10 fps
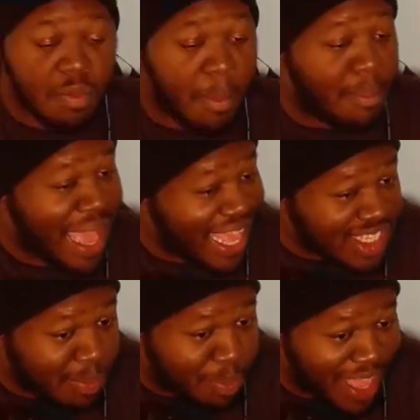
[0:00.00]

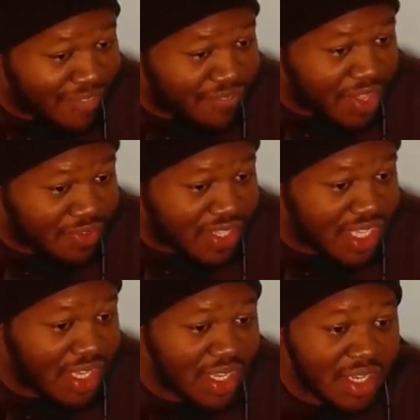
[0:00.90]
Max bet
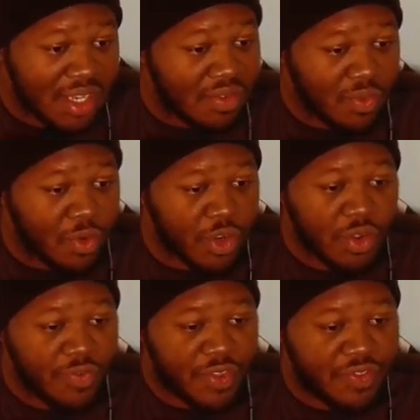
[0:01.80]
15. We're
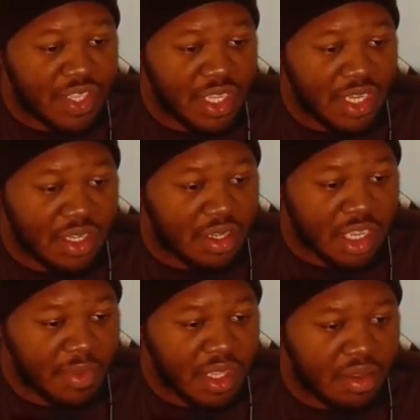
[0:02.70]
doing 15.
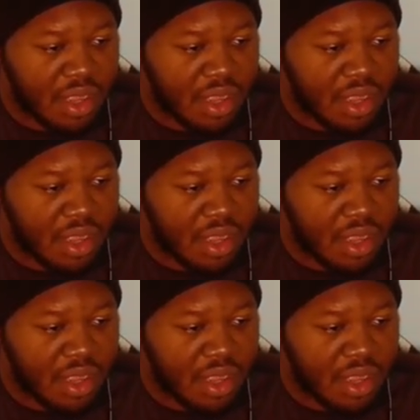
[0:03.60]
Give me the